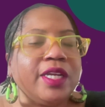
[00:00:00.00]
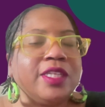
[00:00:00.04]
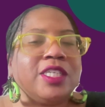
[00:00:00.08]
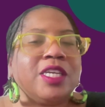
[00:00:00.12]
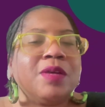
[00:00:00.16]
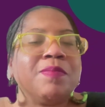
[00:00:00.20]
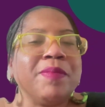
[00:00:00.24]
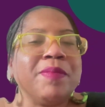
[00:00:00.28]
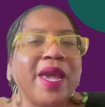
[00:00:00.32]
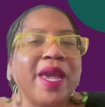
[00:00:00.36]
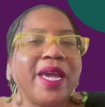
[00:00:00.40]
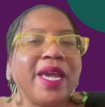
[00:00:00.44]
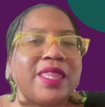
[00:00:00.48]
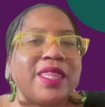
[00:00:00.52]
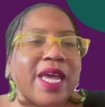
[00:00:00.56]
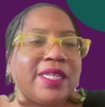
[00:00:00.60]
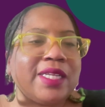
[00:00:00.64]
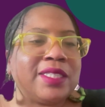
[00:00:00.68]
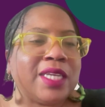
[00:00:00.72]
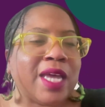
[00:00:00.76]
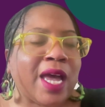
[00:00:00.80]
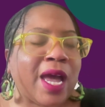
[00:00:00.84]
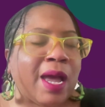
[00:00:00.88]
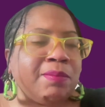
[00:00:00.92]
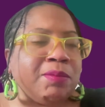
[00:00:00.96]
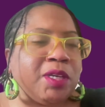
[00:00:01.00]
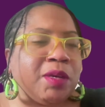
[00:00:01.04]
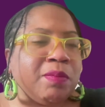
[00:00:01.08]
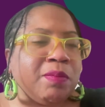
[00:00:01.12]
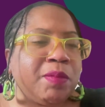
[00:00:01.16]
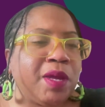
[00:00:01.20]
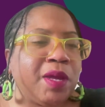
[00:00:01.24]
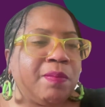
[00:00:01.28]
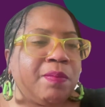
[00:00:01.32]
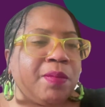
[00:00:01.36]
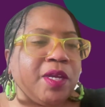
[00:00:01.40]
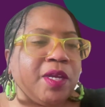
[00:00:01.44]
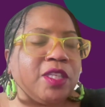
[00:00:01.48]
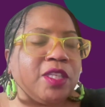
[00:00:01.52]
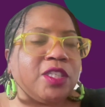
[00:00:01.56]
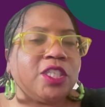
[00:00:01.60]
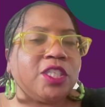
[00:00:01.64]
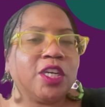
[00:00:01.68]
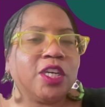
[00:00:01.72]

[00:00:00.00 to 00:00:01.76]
And to make that time commitment